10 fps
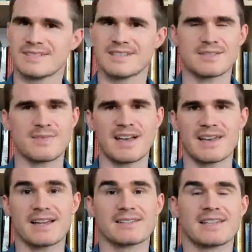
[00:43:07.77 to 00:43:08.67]
It's
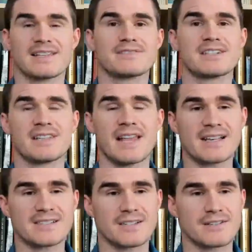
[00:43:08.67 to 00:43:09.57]
bad. I lived in
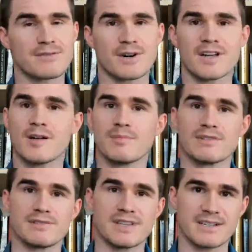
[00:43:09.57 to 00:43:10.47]
Alaska for a couple
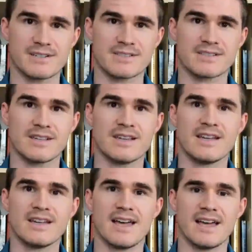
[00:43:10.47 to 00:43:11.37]
of years,
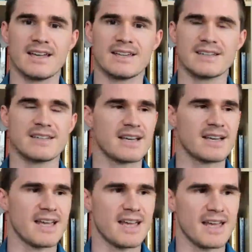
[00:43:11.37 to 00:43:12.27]
and
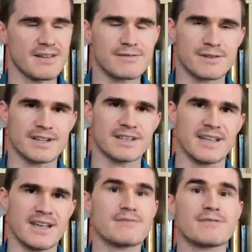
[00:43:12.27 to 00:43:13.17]

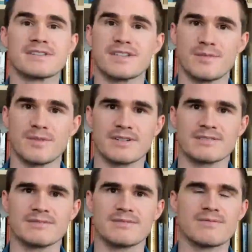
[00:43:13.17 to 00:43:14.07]
every summer
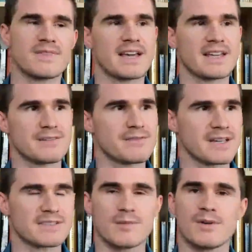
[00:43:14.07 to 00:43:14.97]
they had to
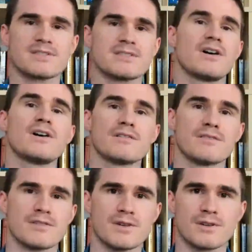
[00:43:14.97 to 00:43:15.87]
fix almost all of
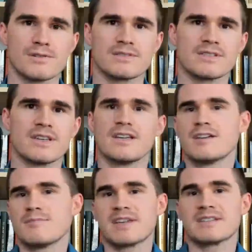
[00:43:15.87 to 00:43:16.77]
the roads
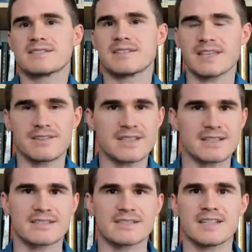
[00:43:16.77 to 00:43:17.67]
because, like you said,
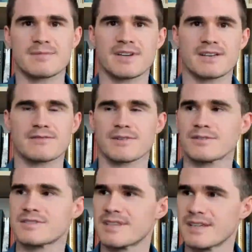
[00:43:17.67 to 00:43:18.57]
it's the same kind of
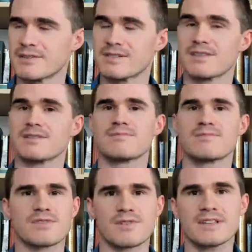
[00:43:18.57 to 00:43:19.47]
roads that they use in
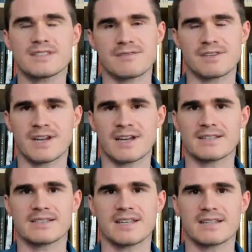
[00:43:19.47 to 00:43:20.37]
the rest of the
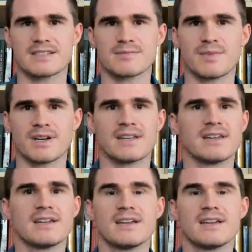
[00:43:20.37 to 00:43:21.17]
United States. But